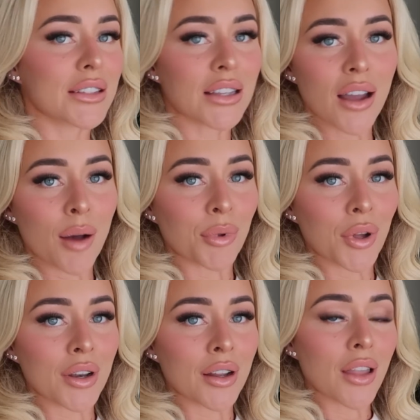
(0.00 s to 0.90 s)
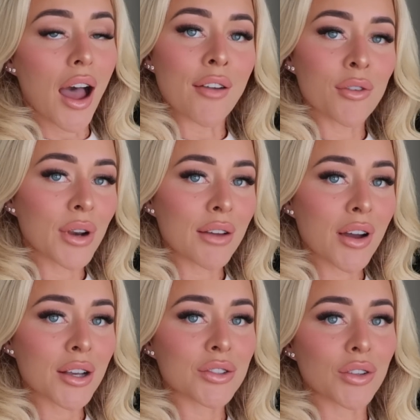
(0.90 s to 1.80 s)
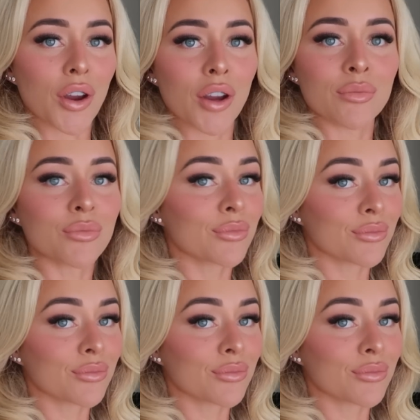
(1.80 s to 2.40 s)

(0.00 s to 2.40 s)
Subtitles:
it's like uploaded and live or whatever. So